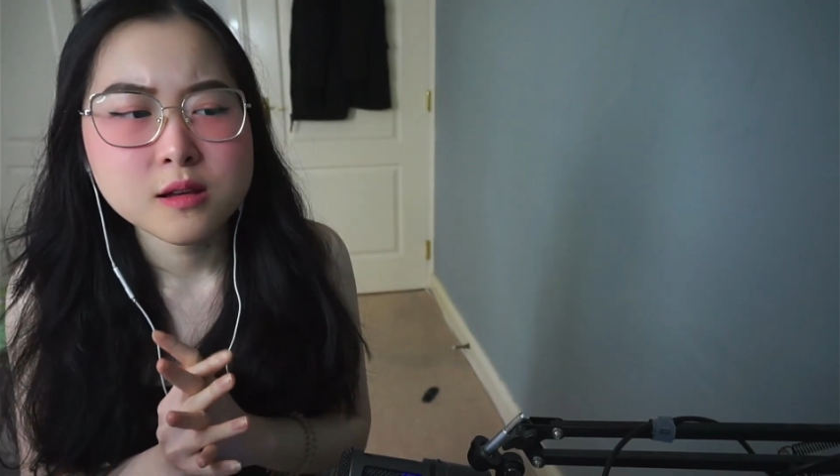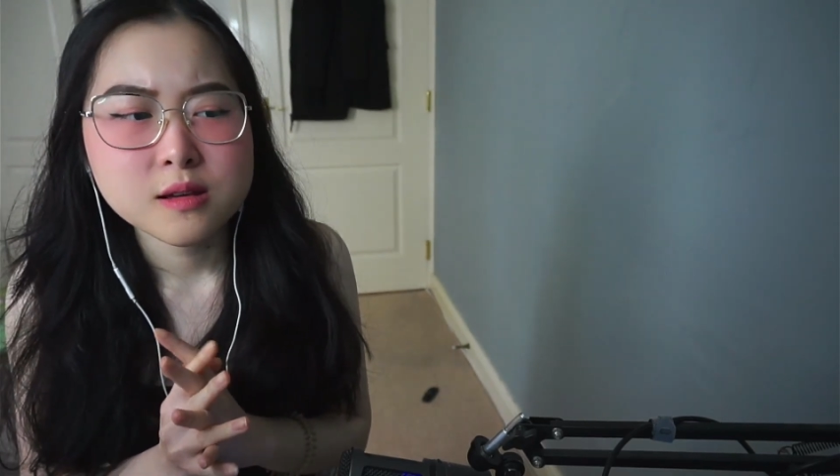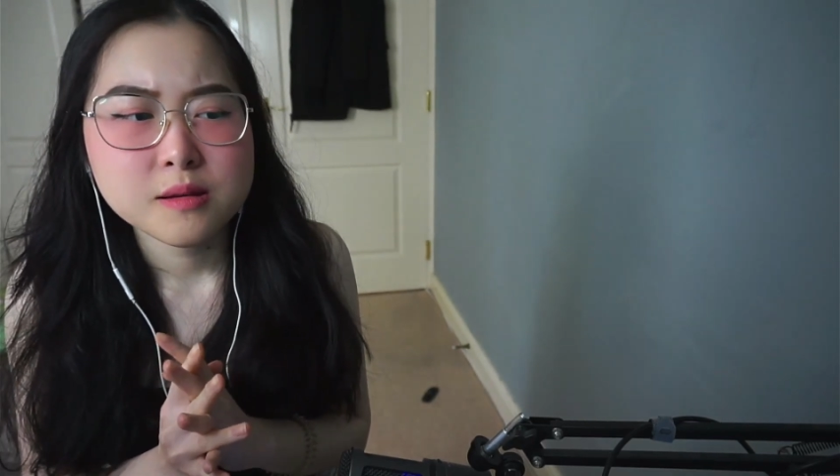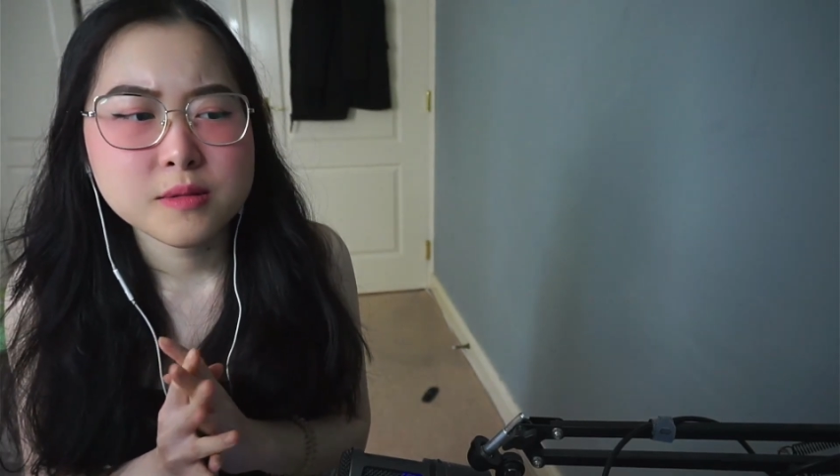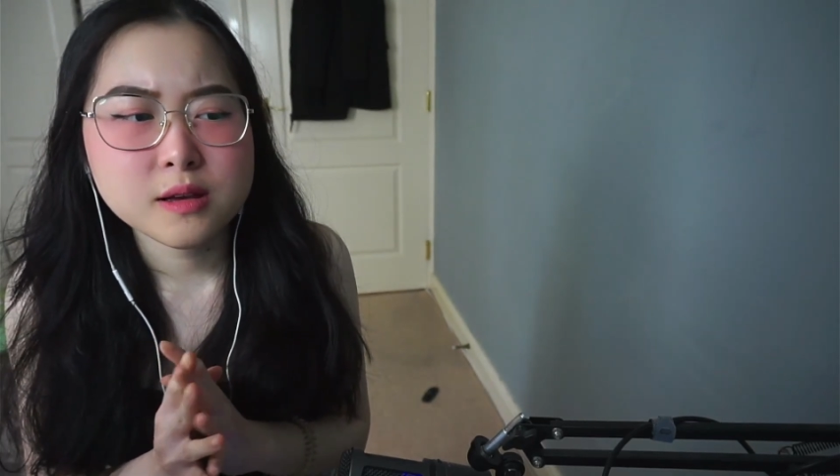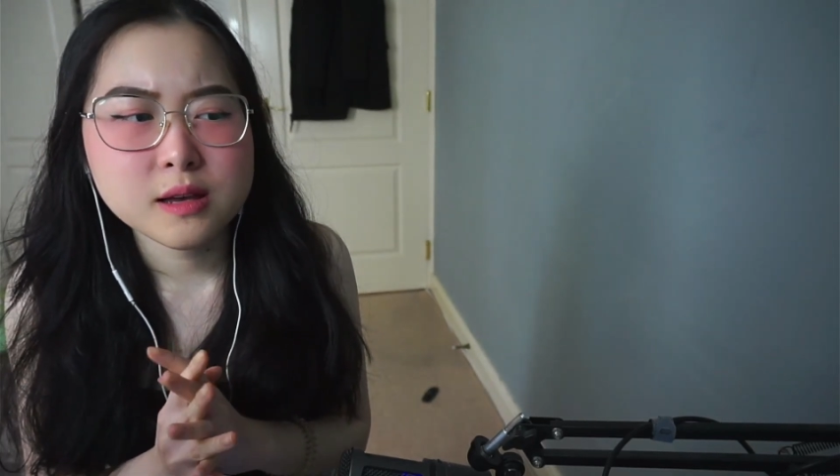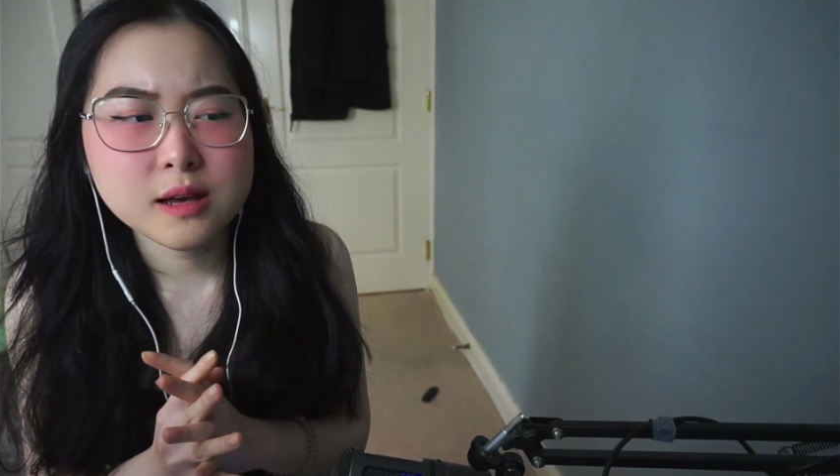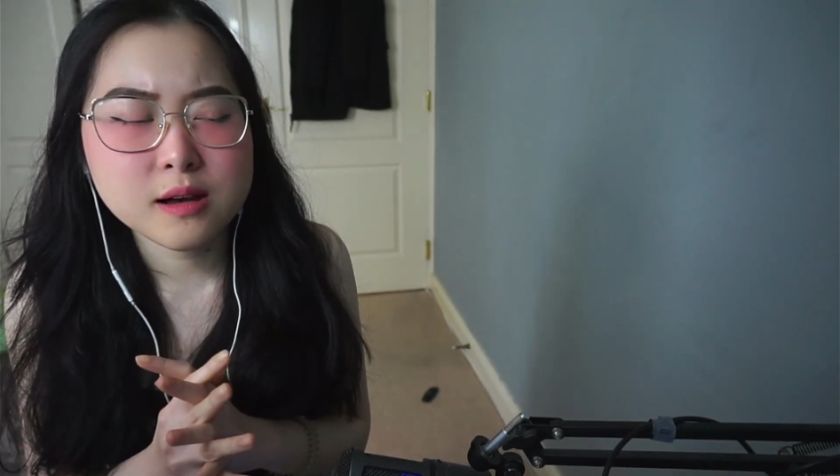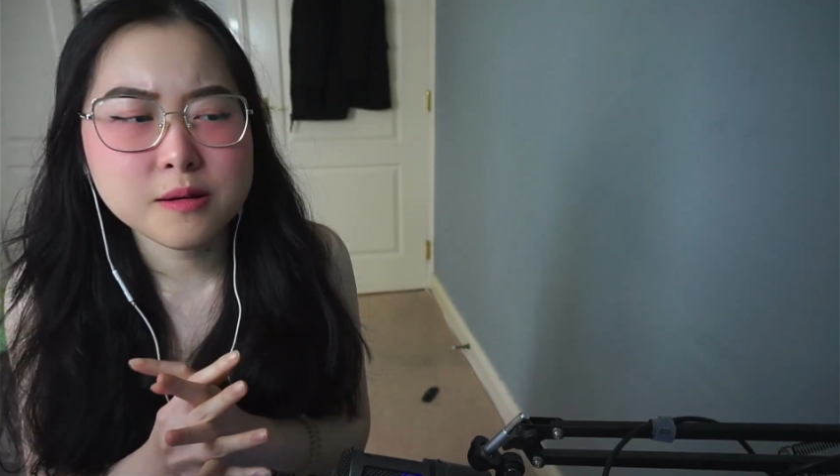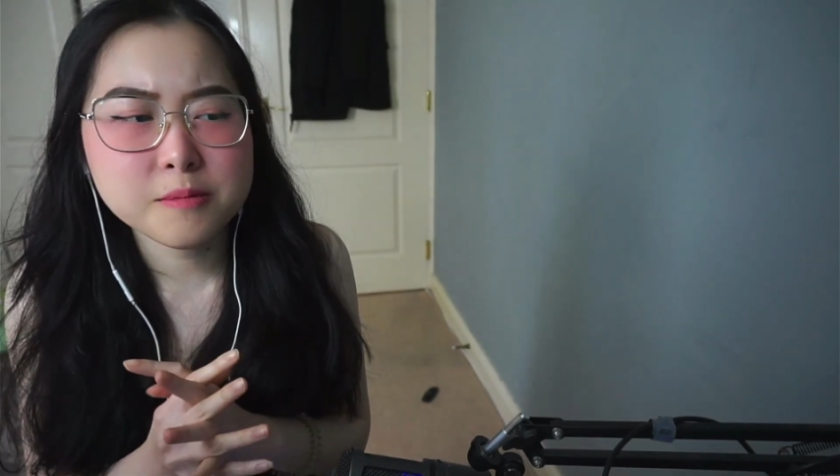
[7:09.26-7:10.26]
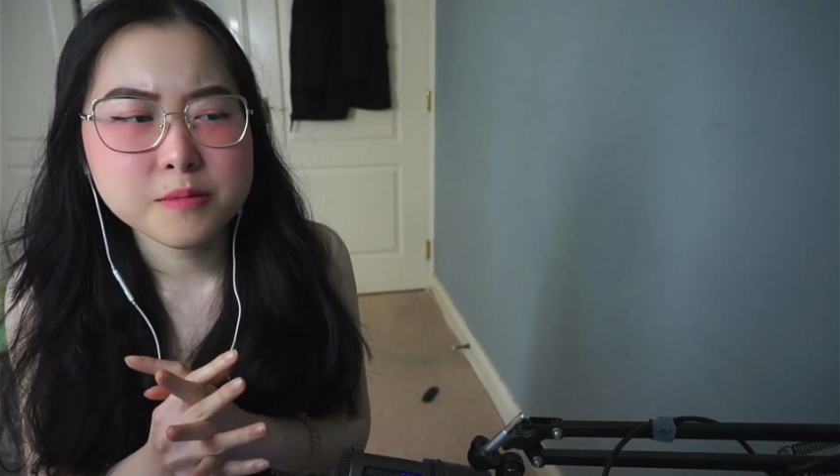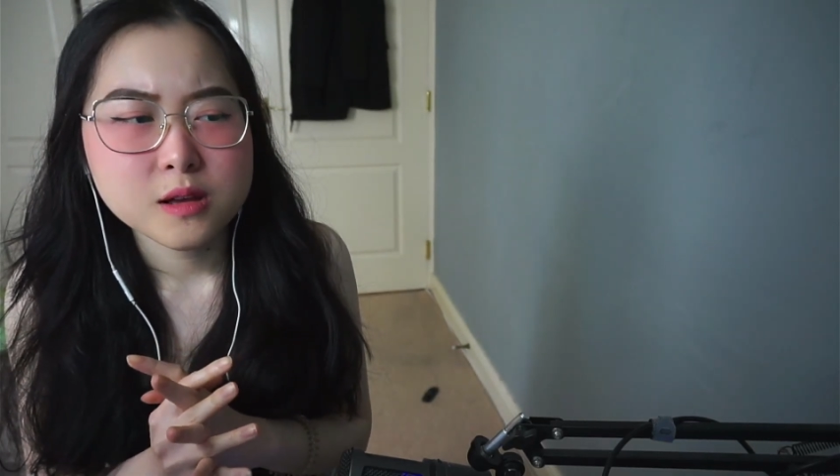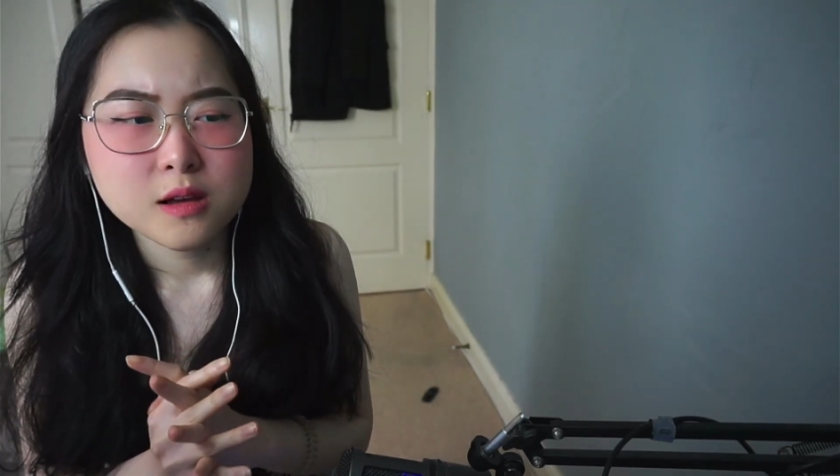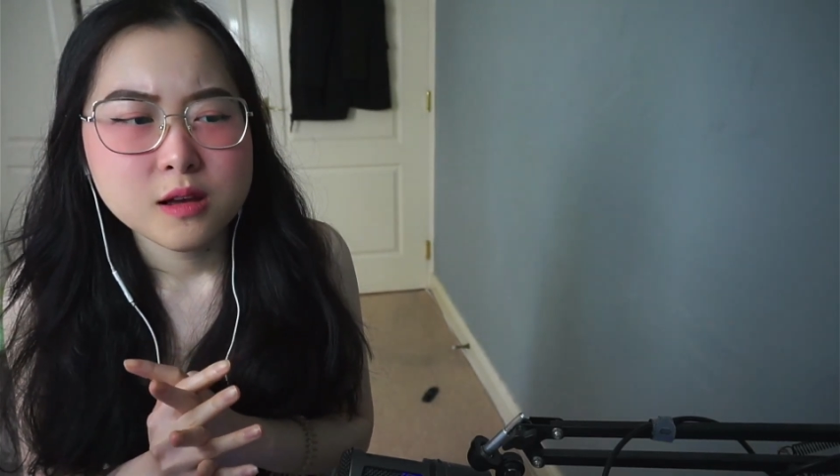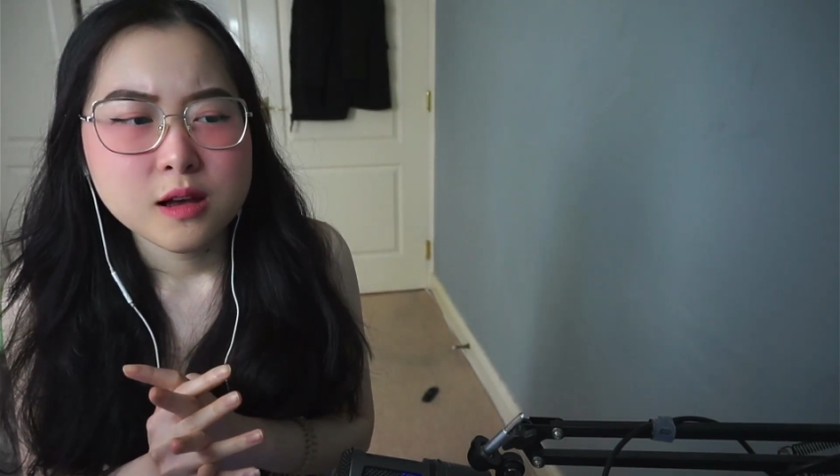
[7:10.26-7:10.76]
But yeah,
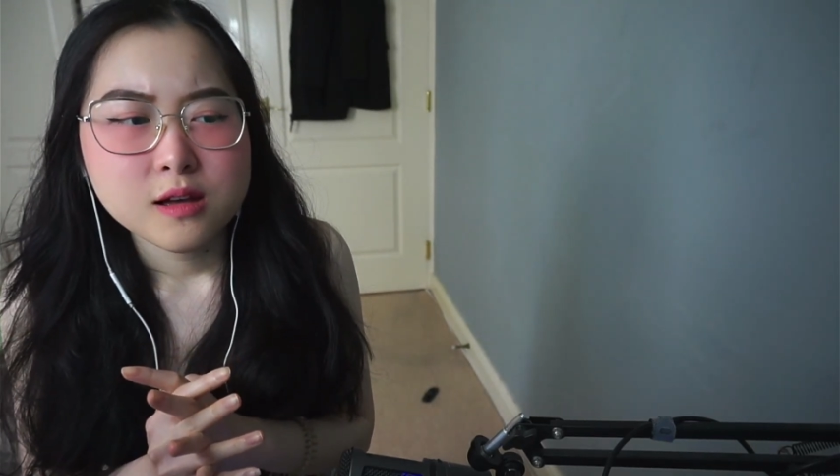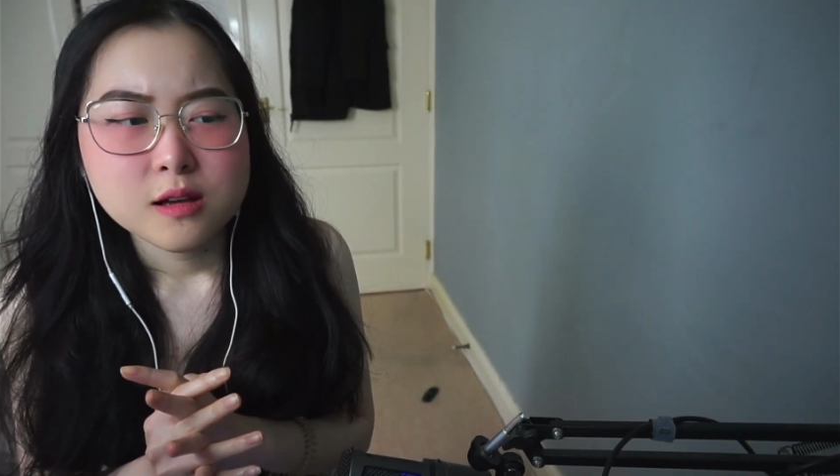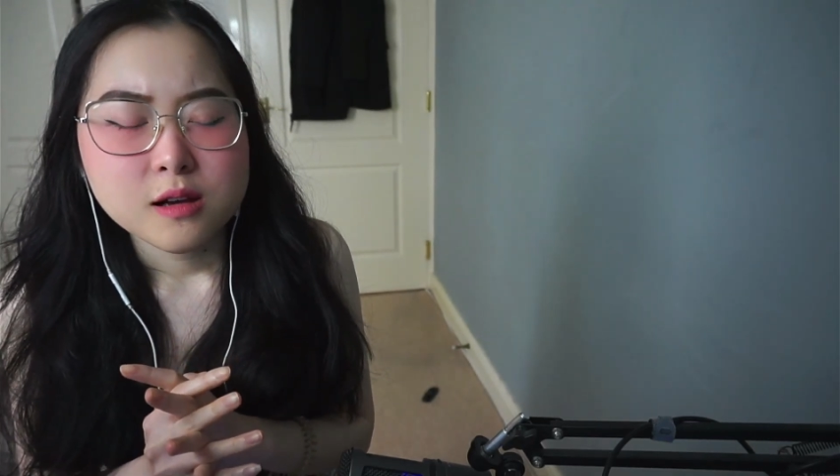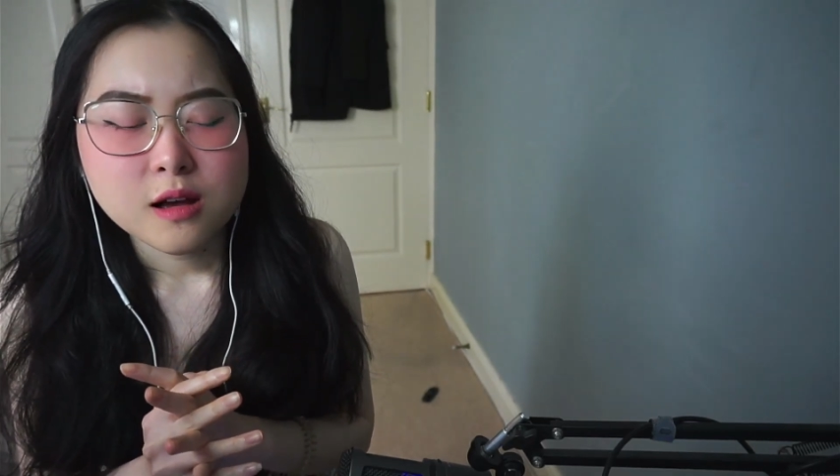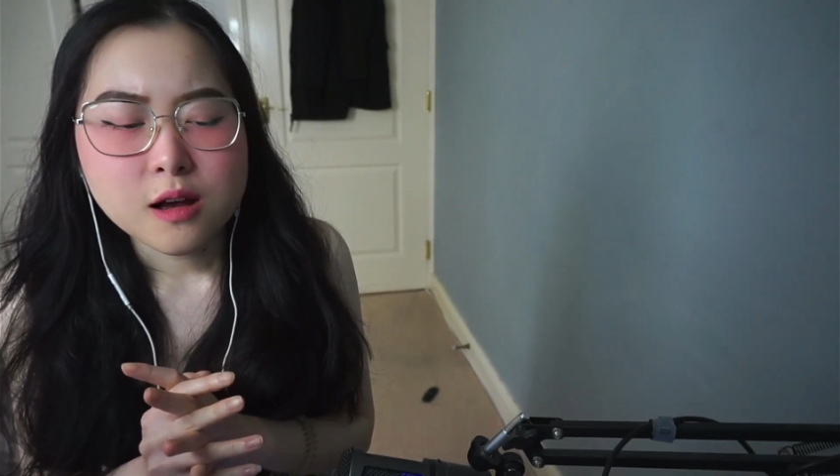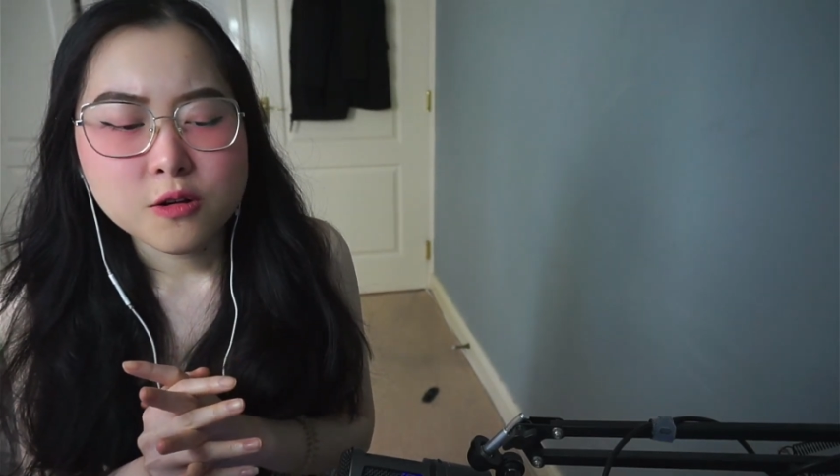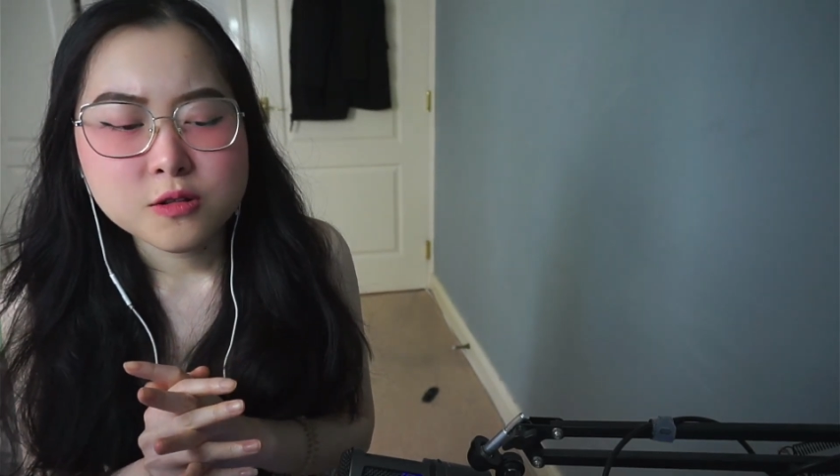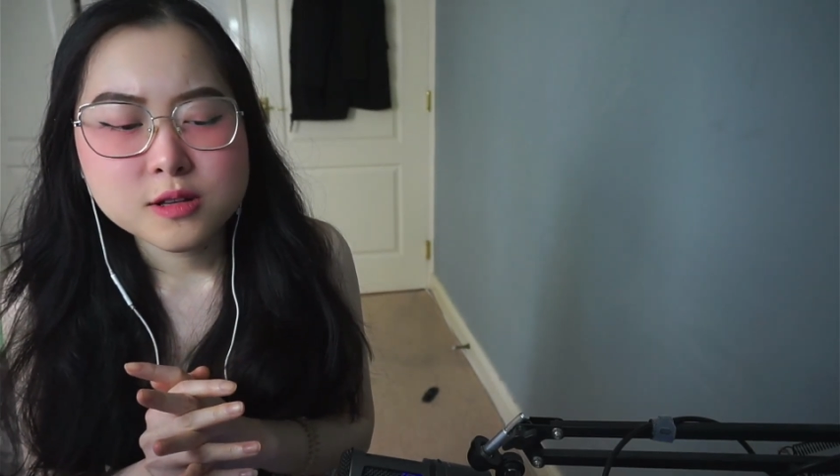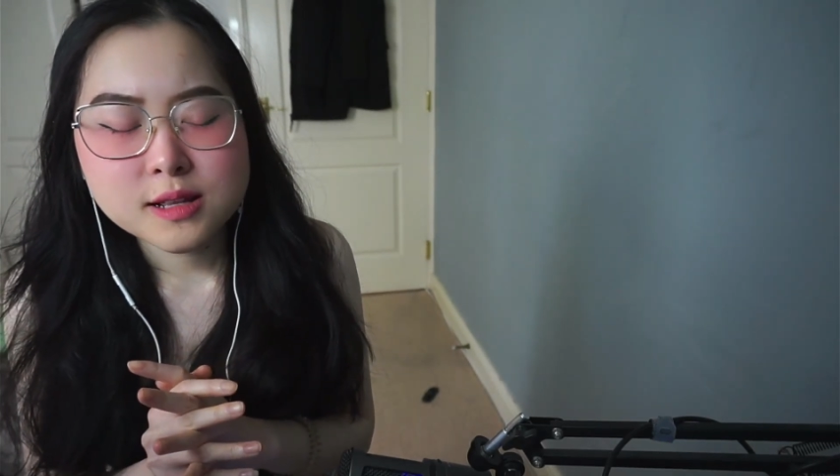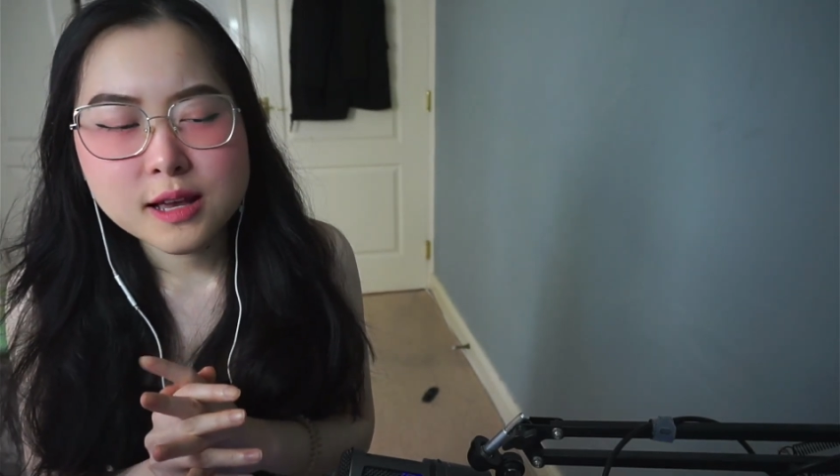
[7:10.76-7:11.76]
honestly,